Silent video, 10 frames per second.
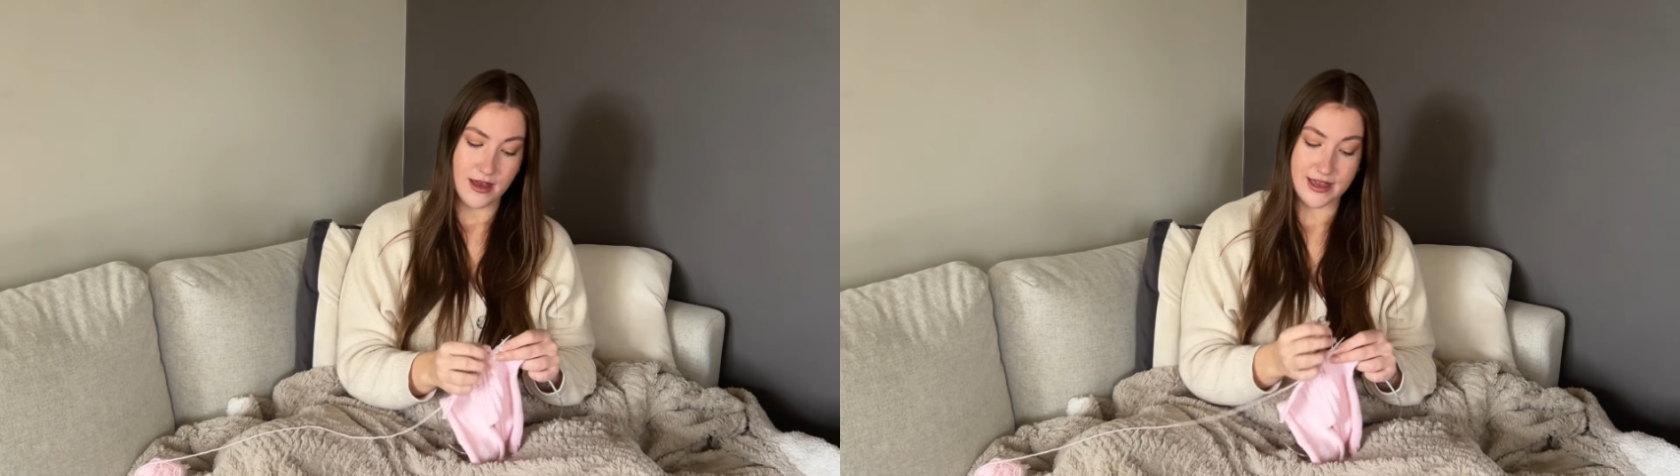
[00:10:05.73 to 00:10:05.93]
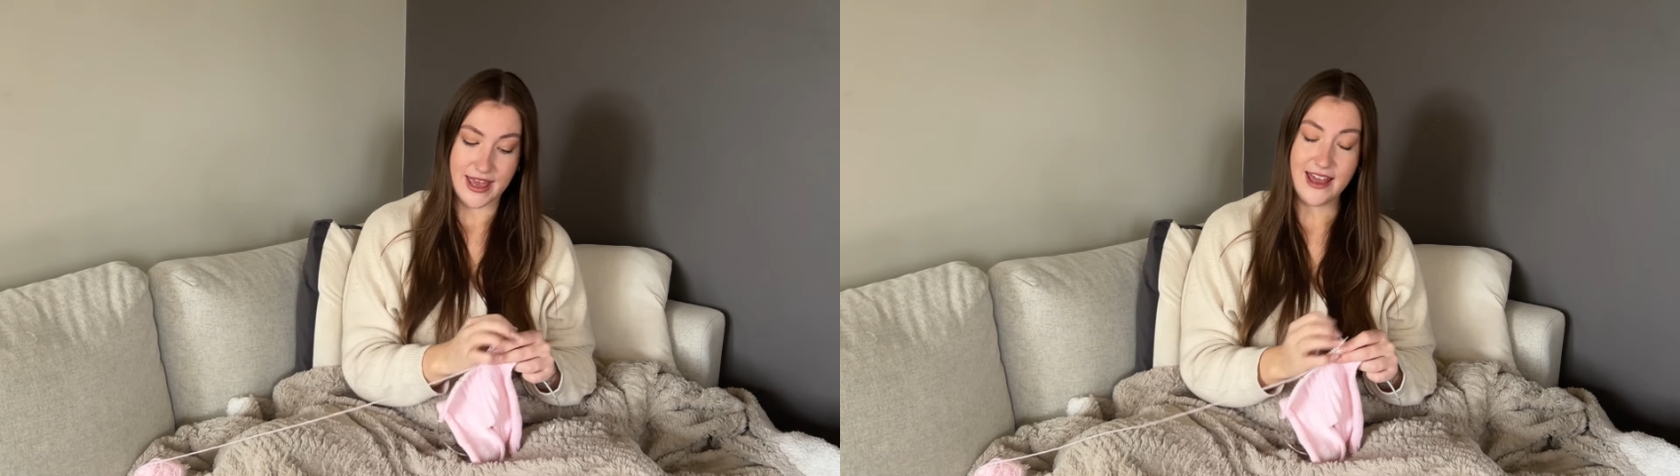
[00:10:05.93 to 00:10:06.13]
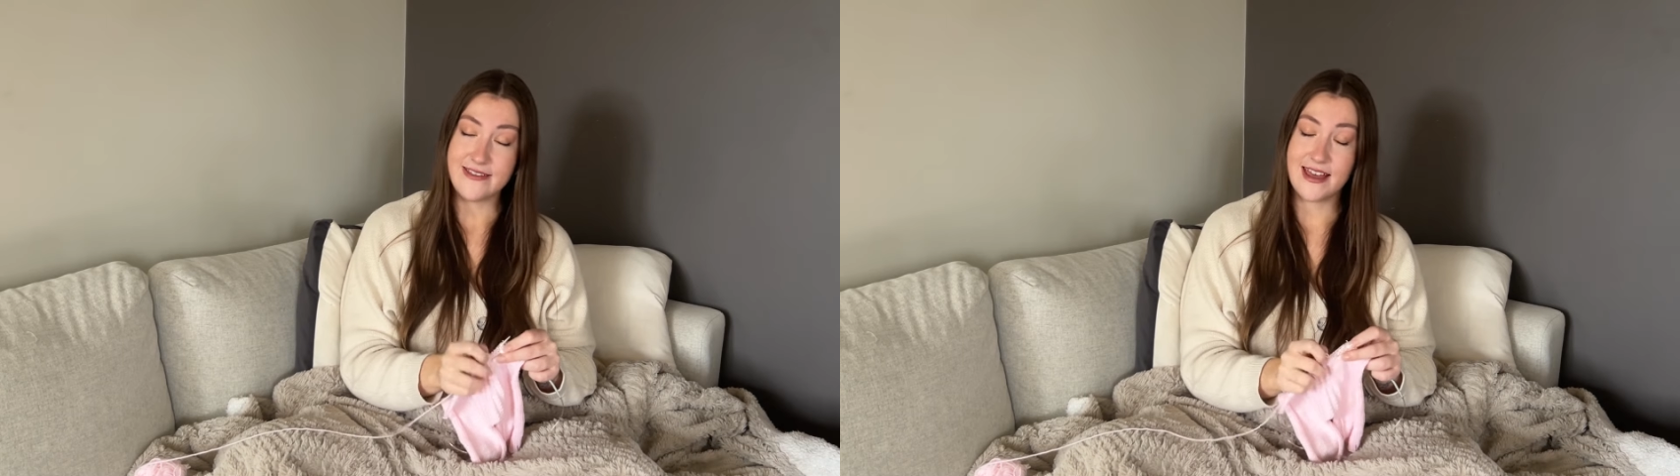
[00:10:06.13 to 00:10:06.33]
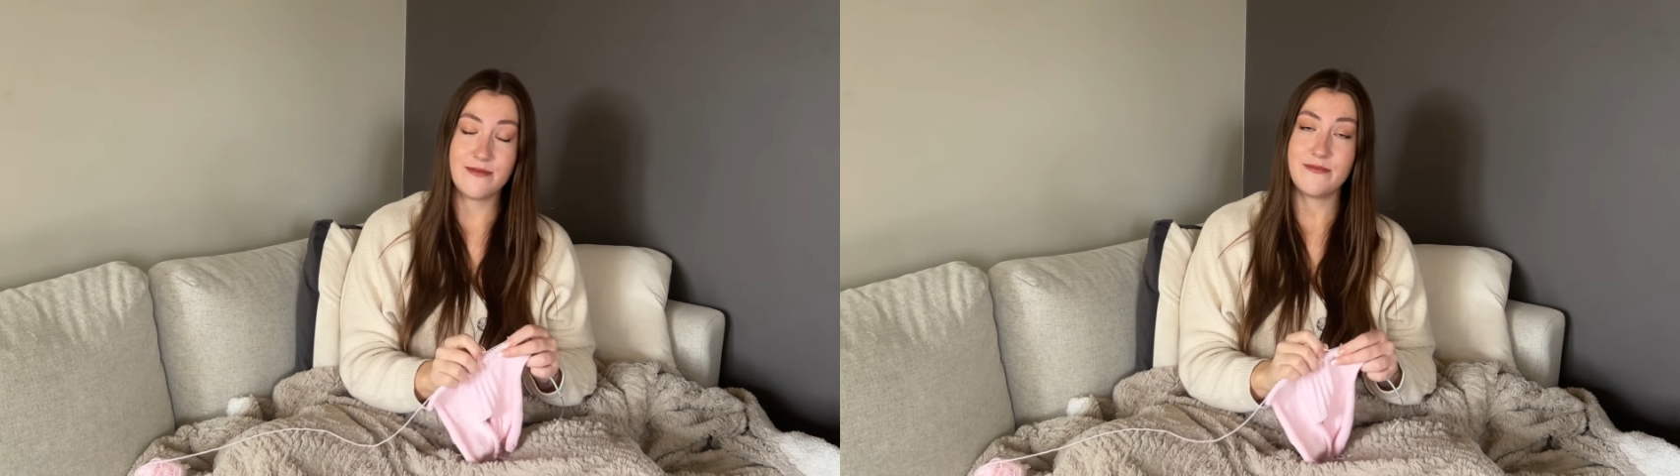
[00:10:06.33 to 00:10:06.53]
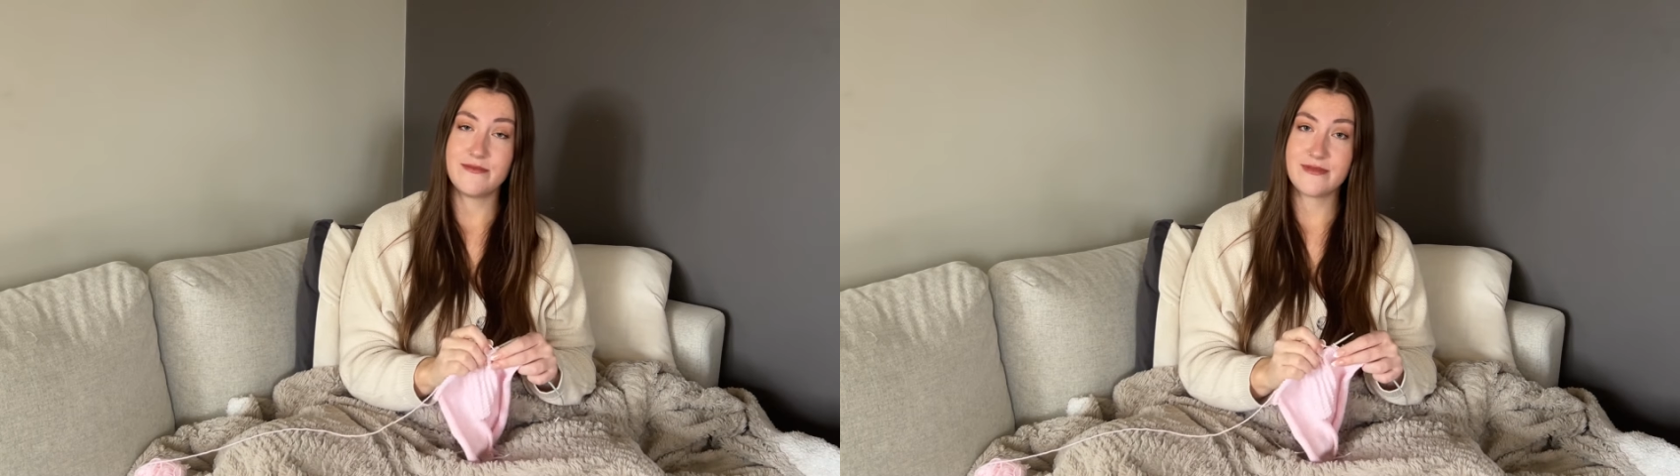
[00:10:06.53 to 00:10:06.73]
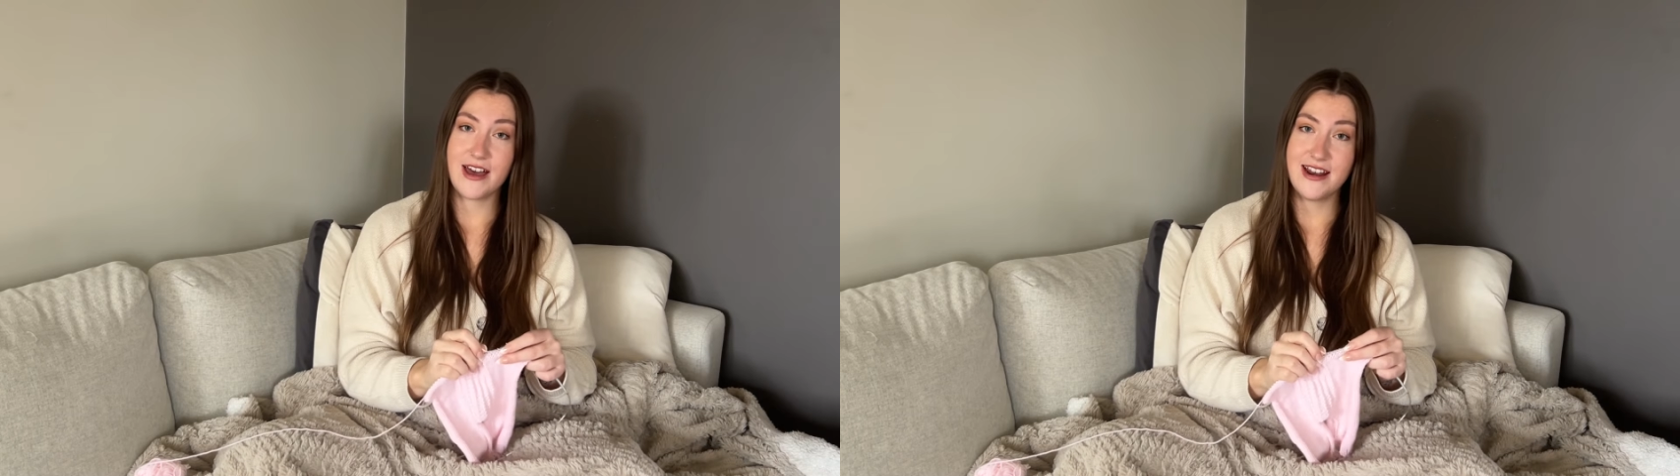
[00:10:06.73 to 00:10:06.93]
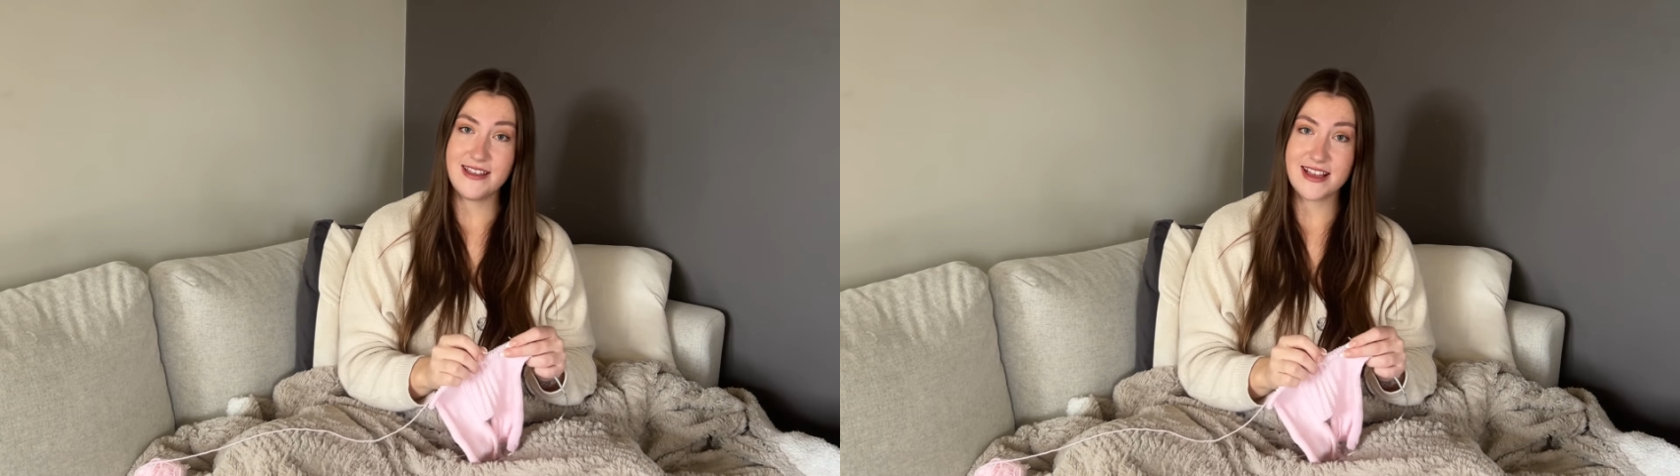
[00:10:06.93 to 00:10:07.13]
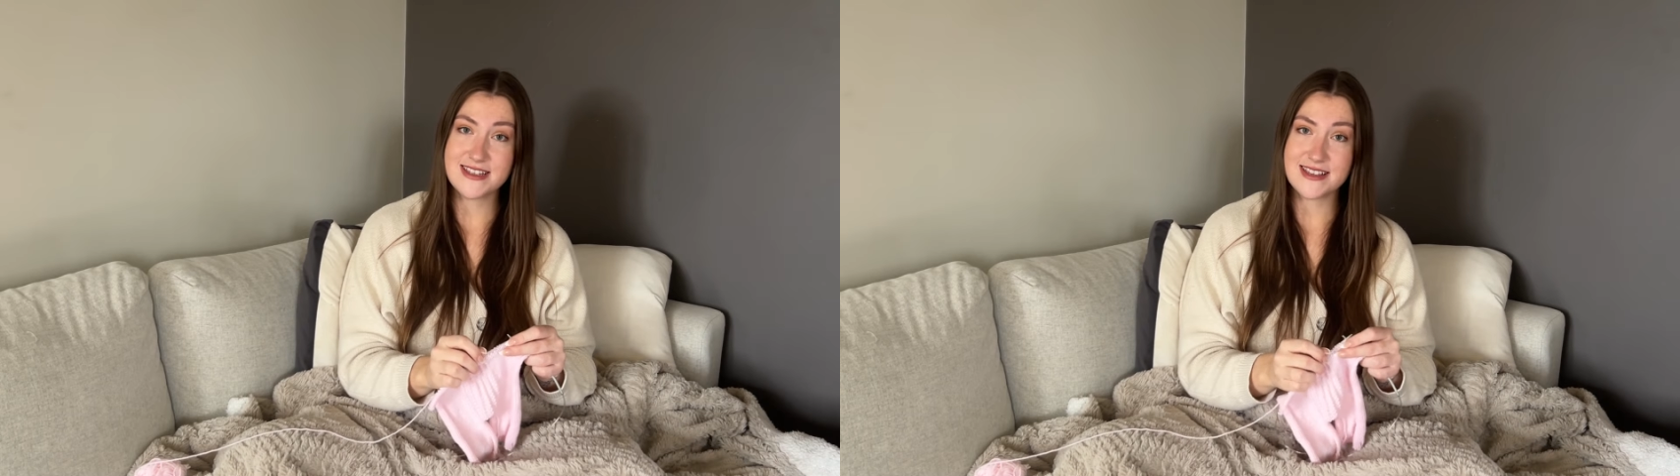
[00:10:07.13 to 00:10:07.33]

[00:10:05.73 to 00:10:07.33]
Again, that kind of leads